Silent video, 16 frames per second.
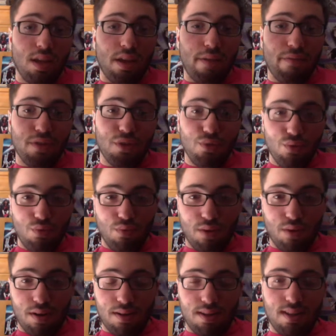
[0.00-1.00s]

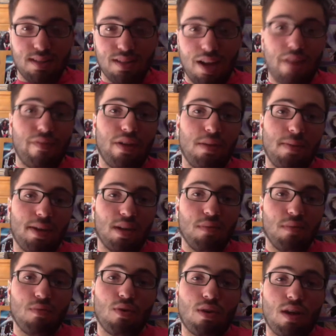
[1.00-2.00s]
It's not available
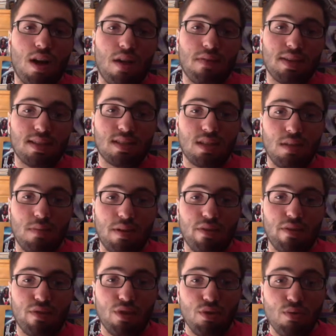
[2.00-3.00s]
anymore, obviously, but
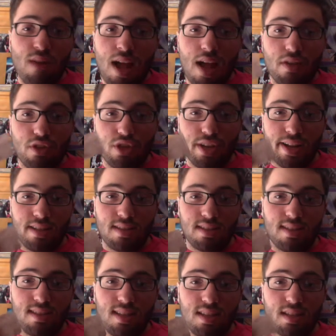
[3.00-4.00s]
if you had the chance to
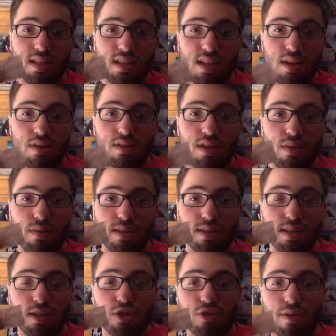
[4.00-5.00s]
see this in theaters, it was
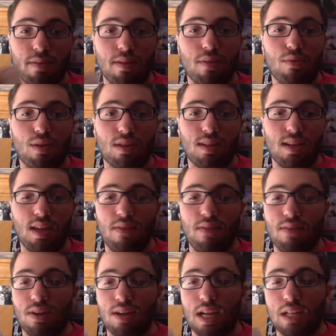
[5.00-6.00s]
extremely worth it. Even
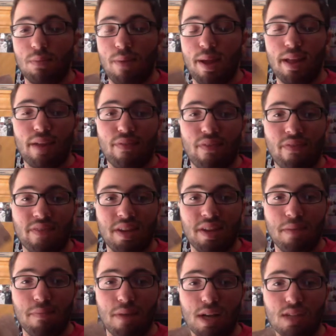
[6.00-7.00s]
though you had to pay like
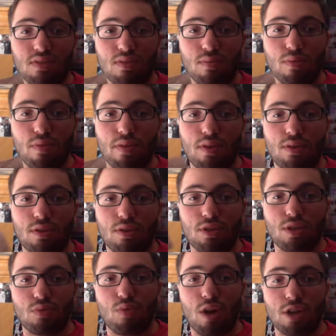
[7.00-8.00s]
$15 for a movie, you could
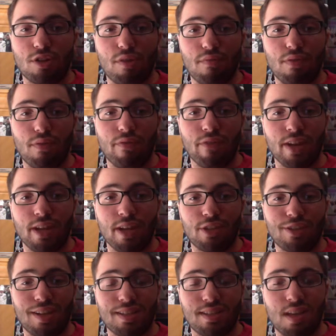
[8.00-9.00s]
just watch it on your
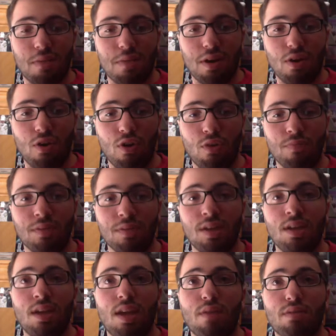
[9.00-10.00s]
VHS tape at home.
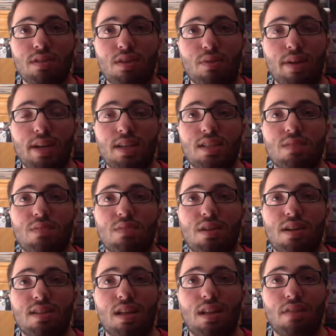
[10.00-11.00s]
It was a great
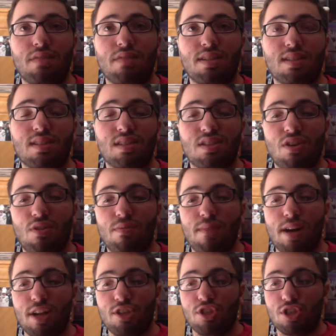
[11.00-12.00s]
experience. I loved it so
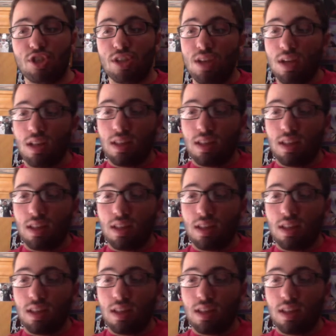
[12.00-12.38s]
much.